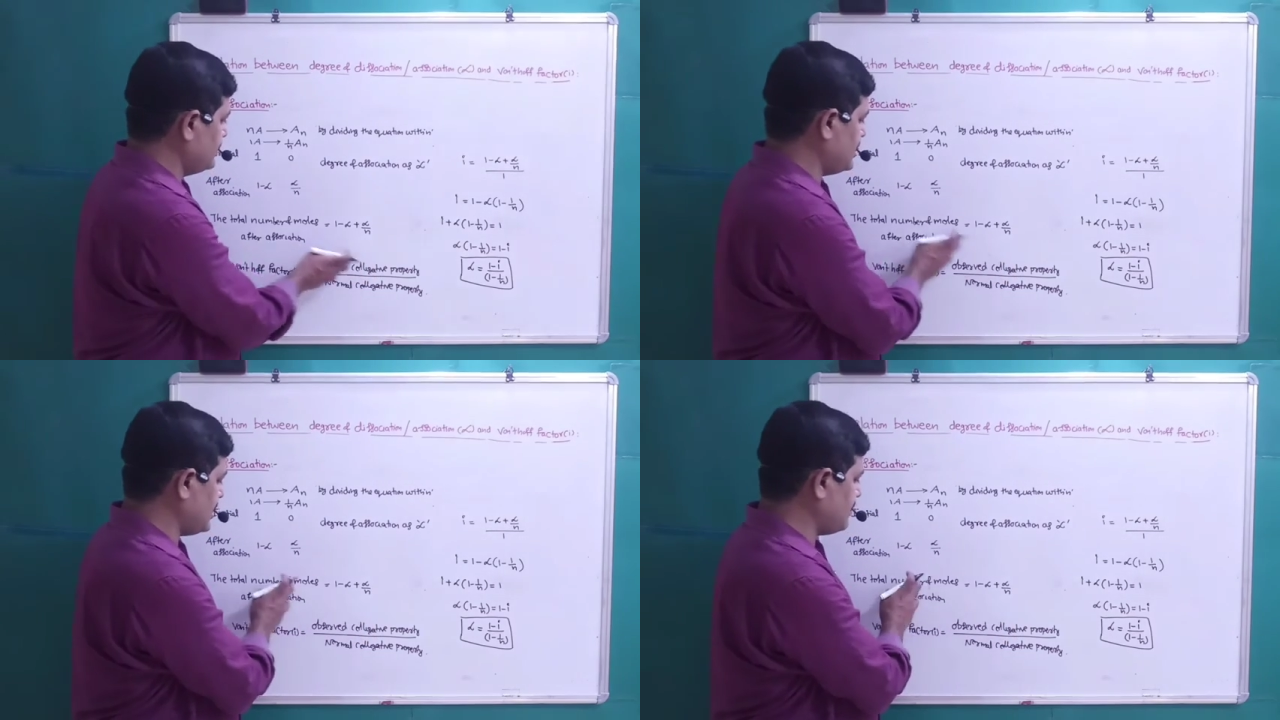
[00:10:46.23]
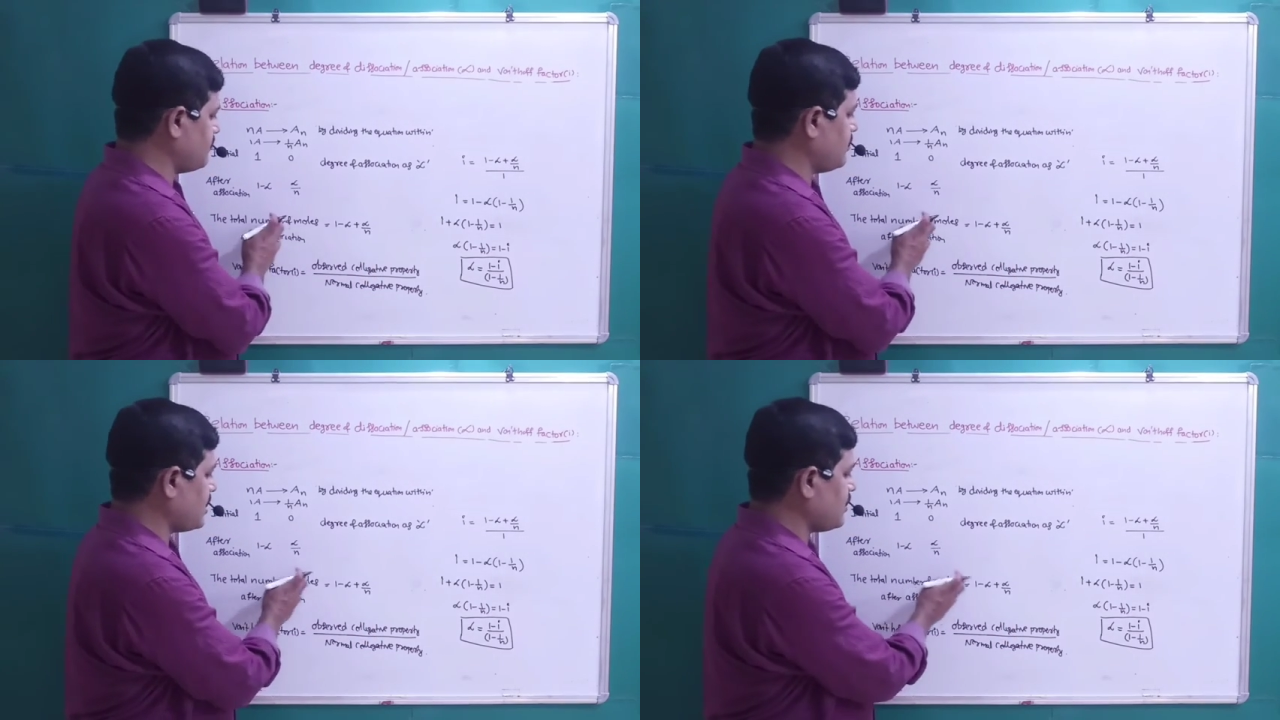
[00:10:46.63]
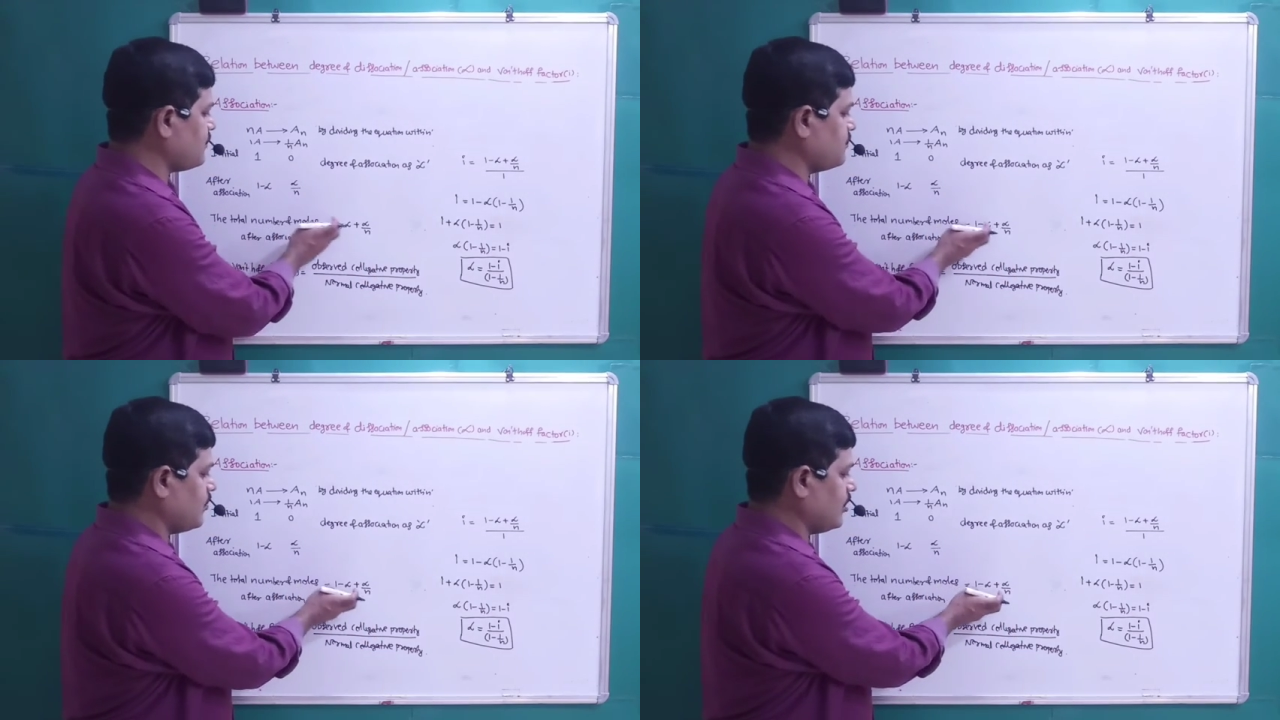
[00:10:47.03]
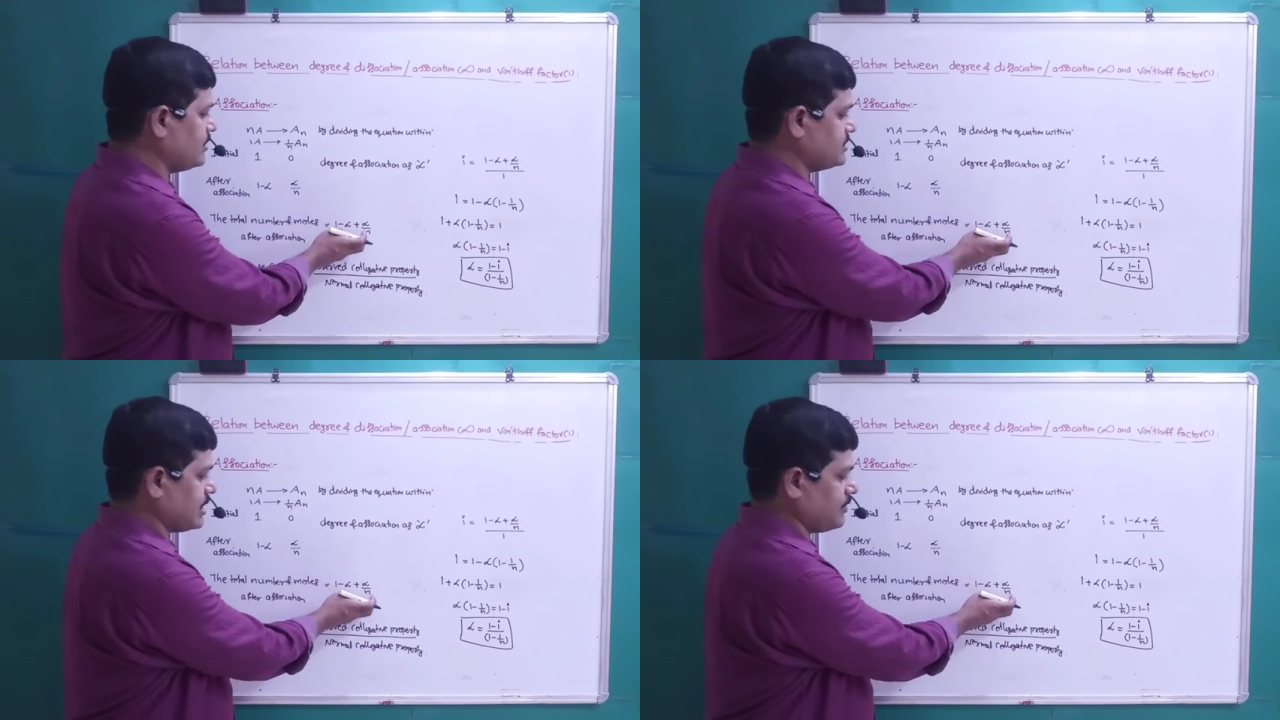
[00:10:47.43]
the number of
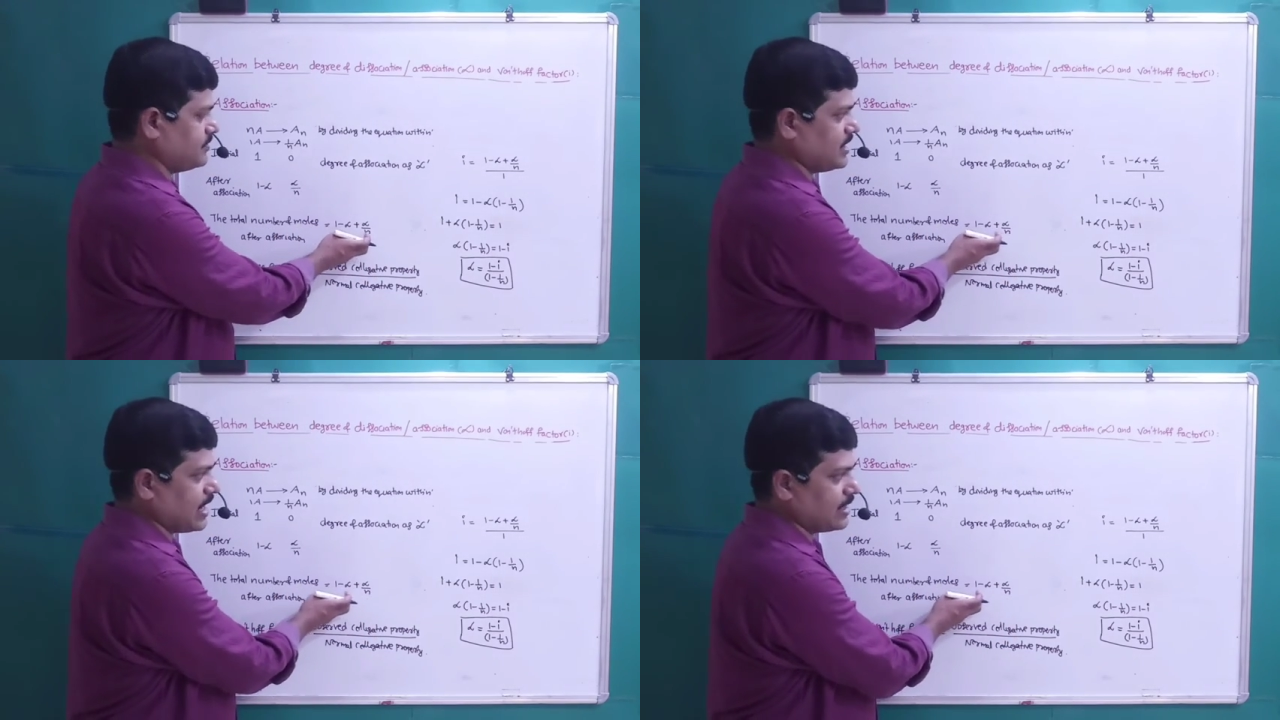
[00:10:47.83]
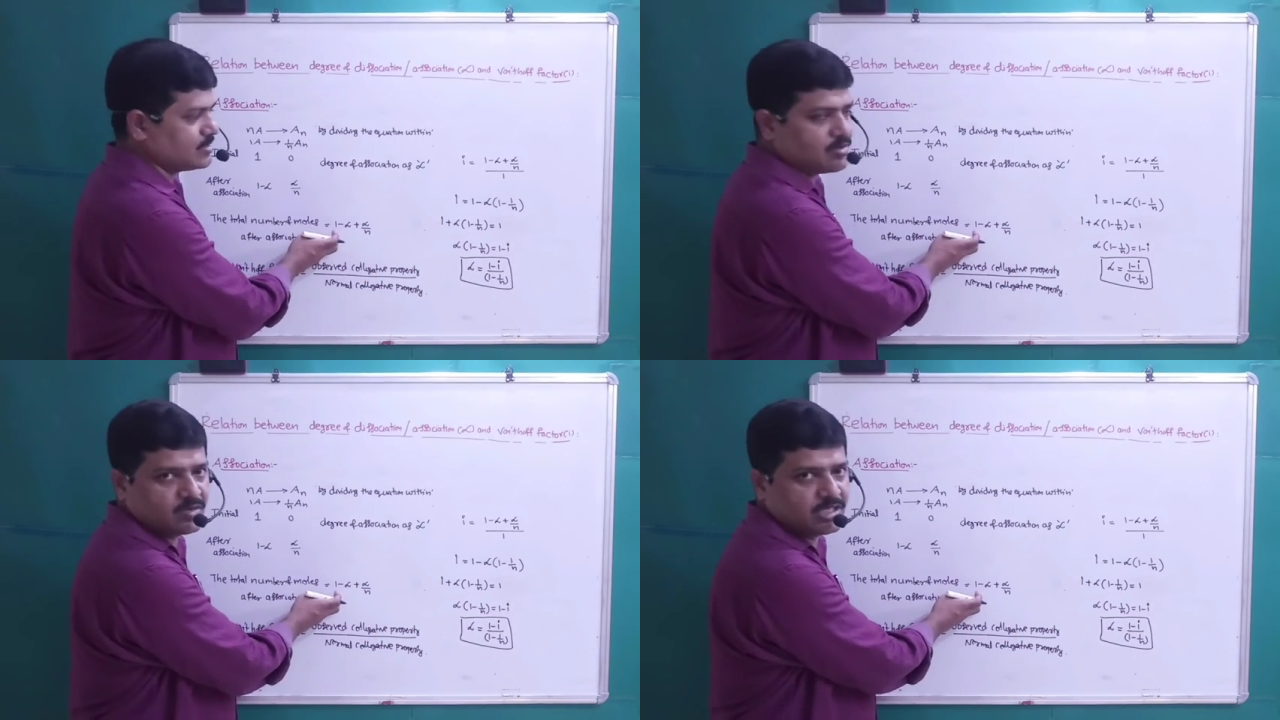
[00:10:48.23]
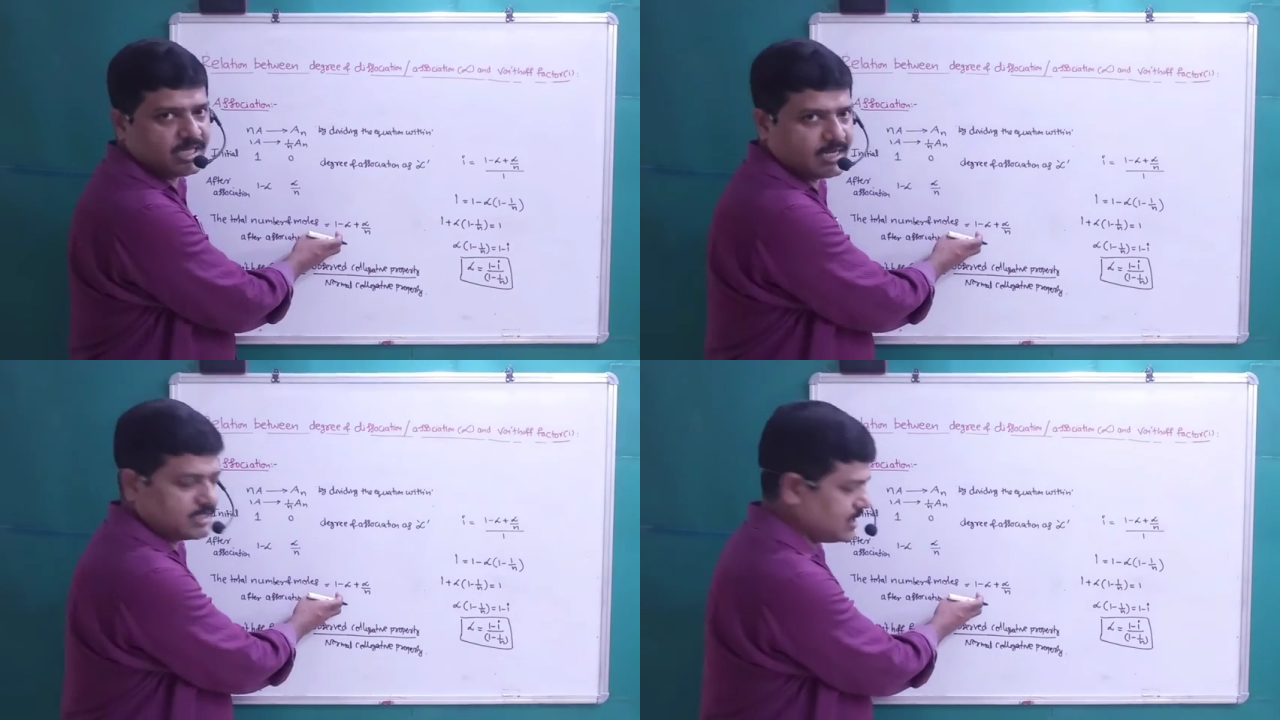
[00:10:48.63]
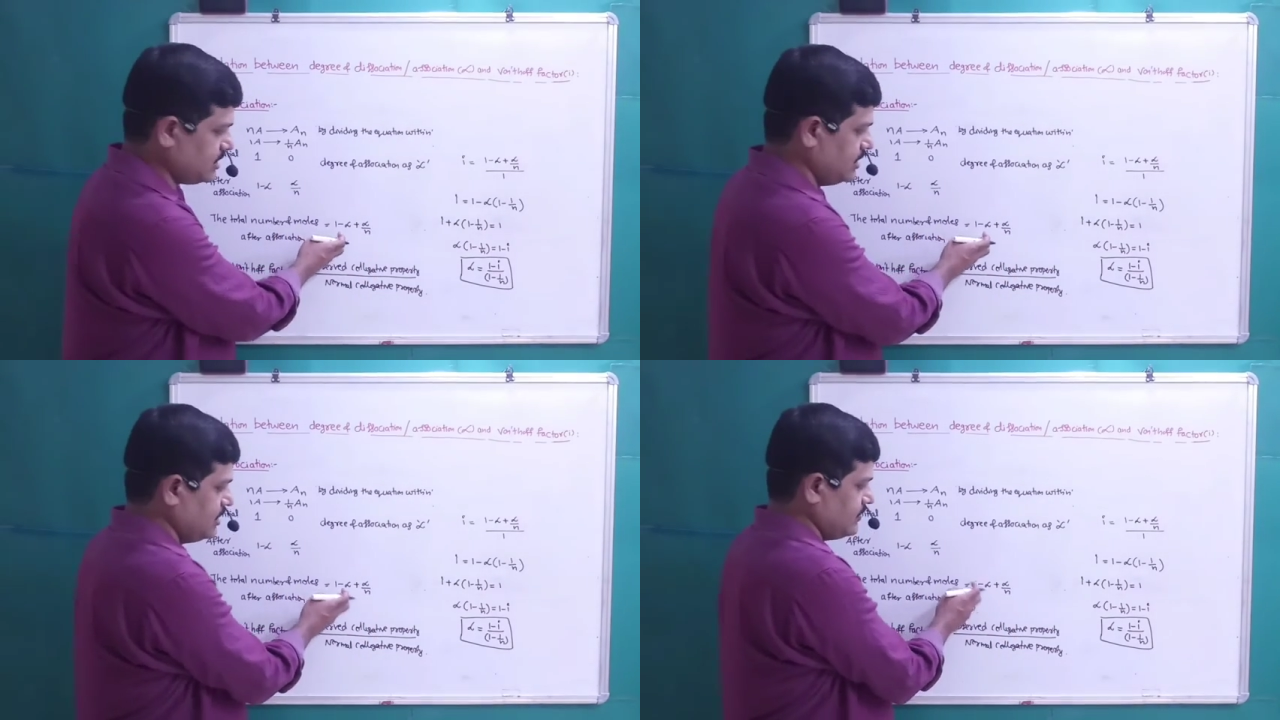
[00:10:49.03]
moles after association,